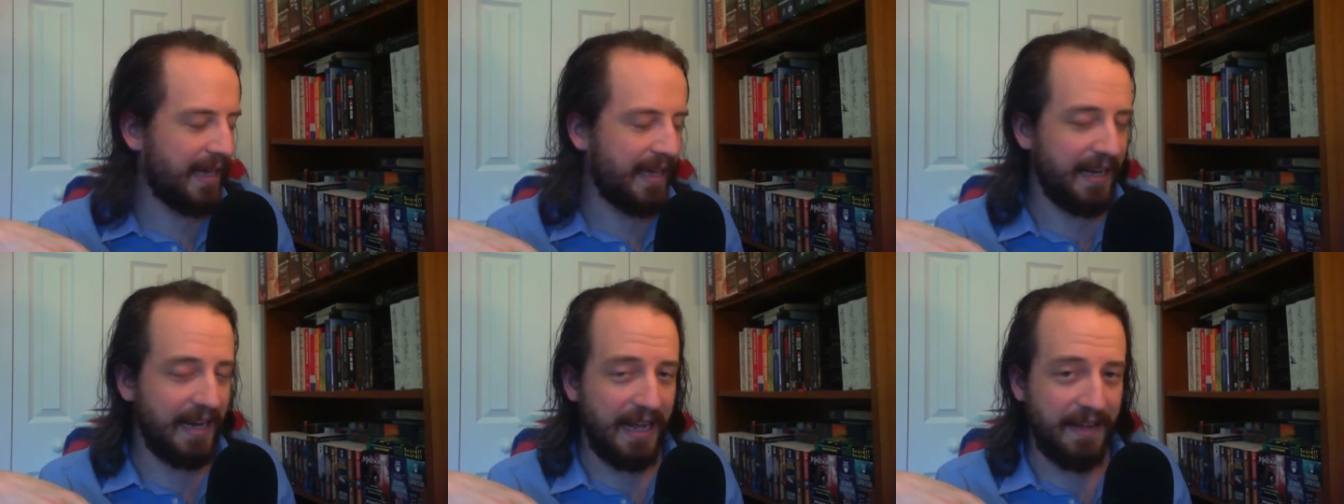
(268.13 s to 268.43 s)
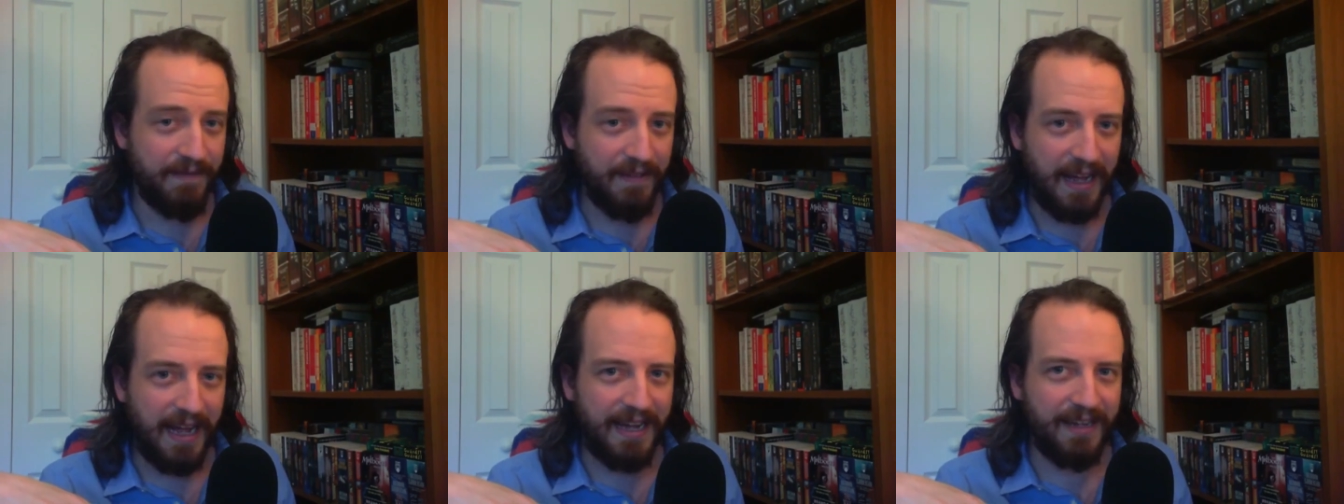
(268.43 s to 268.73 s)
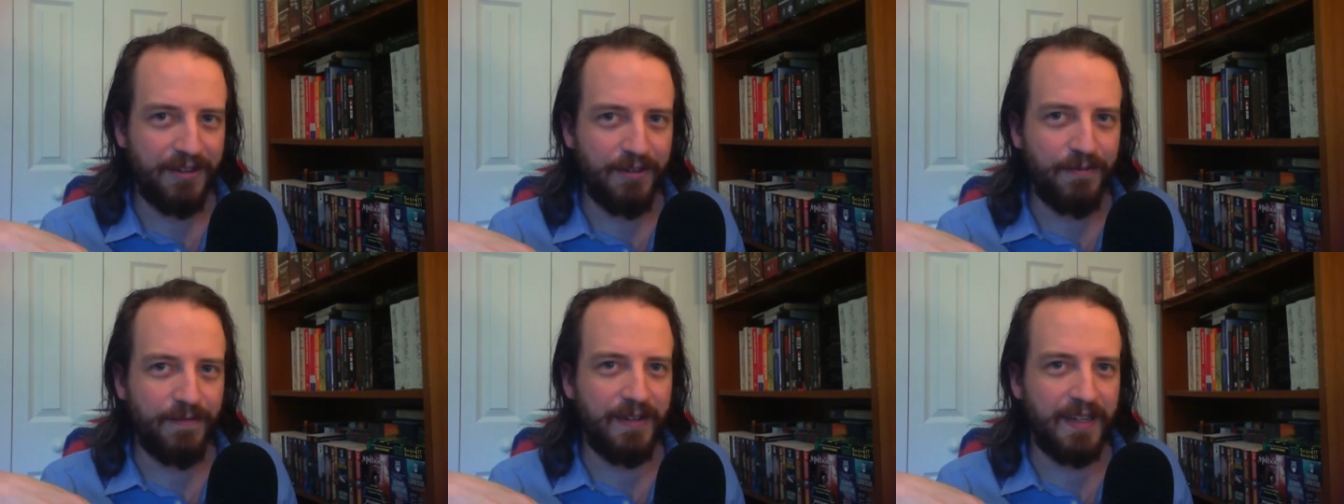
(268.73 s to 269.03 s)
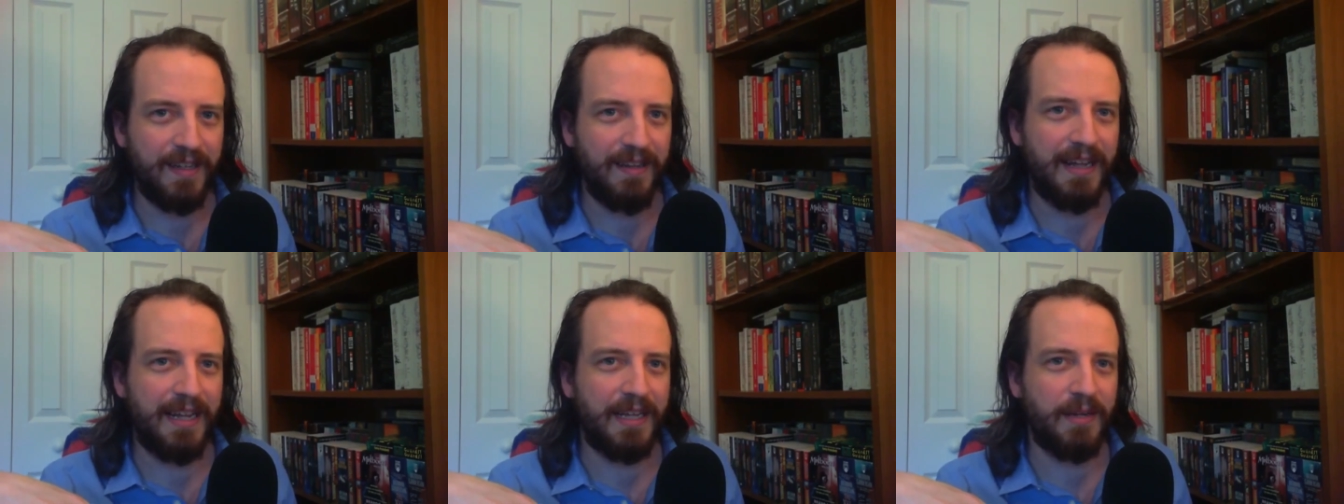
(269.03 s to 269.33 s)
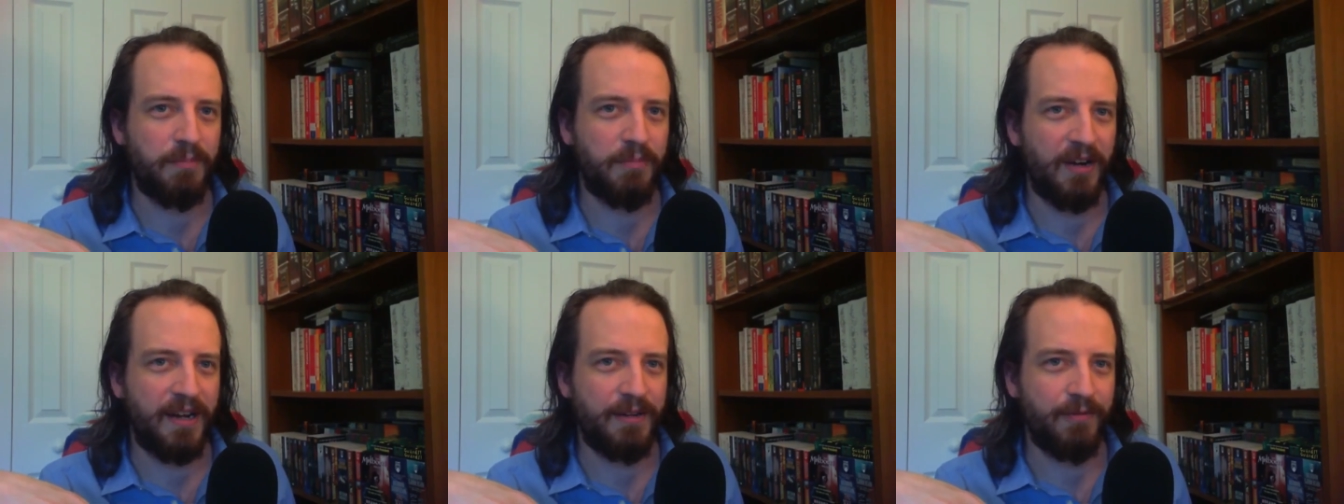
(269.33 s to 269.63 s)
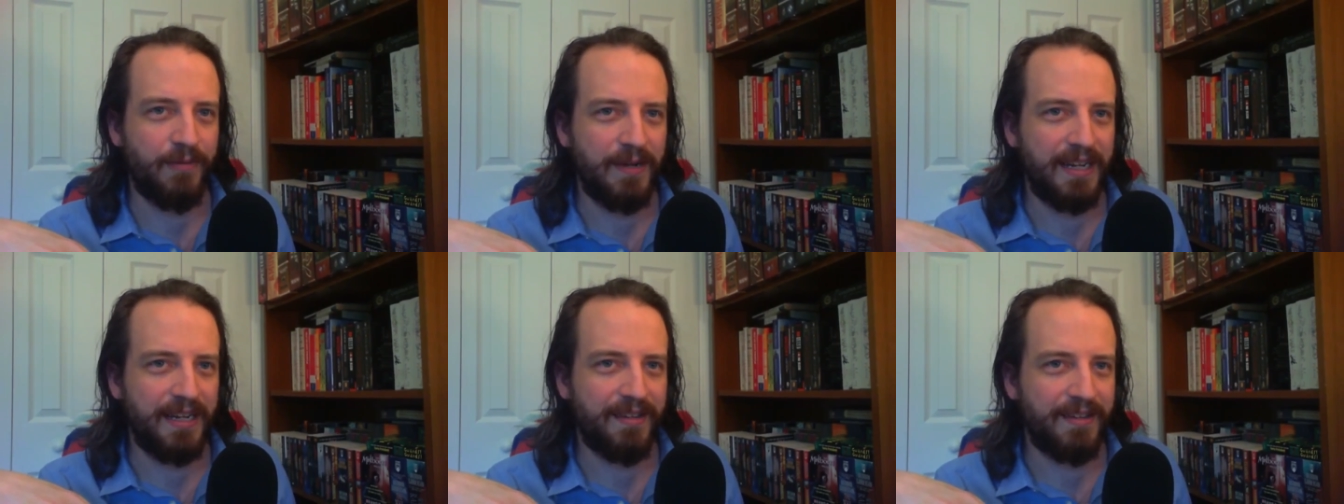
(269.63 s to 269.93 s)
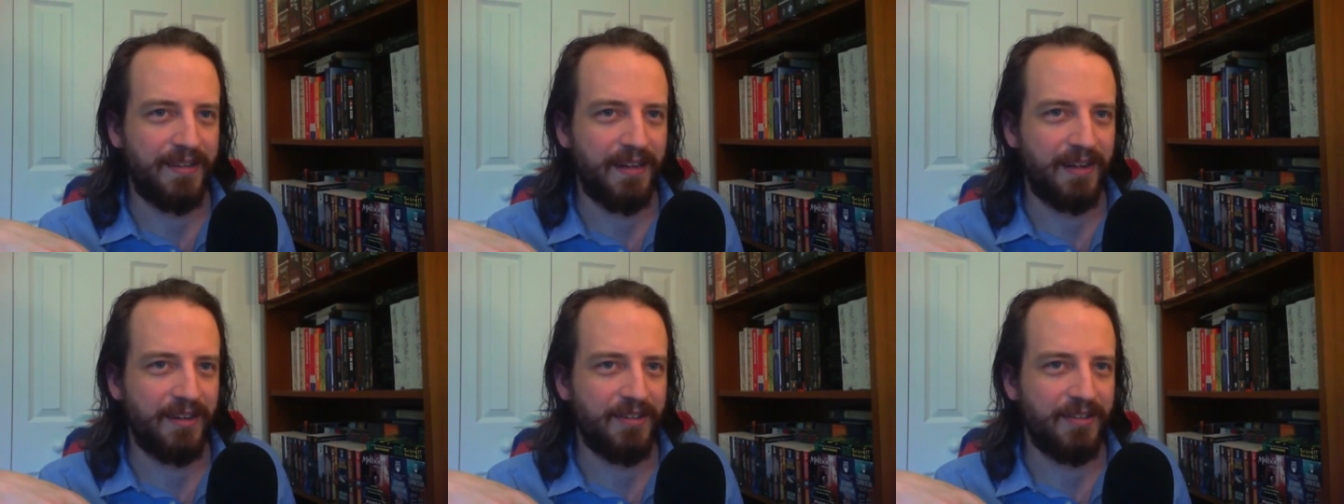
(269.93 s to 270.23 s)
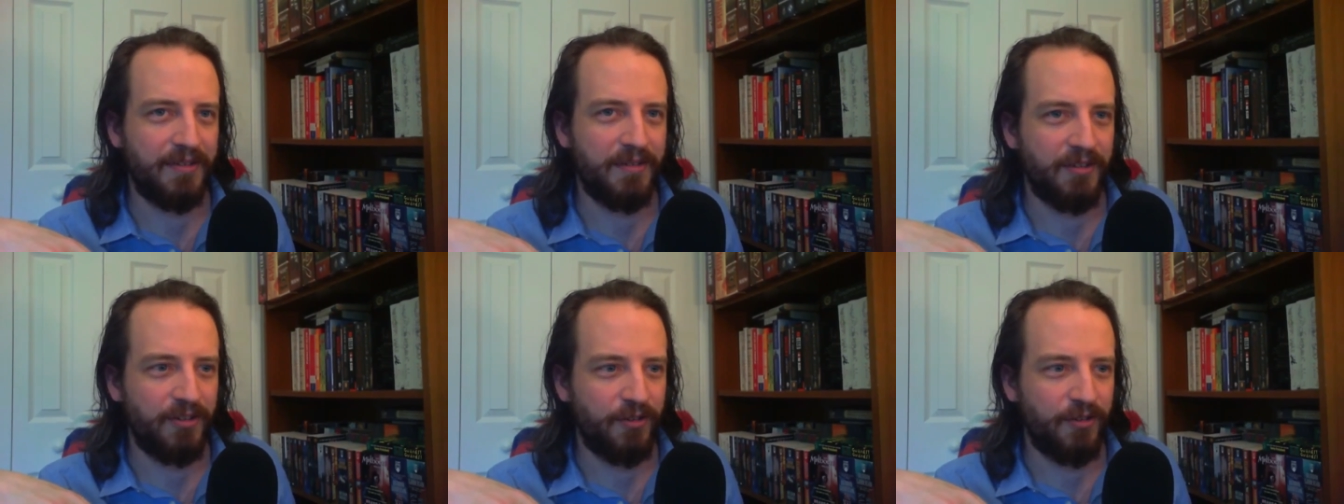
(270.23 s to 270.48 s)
And I I do feel like Brent Weeks does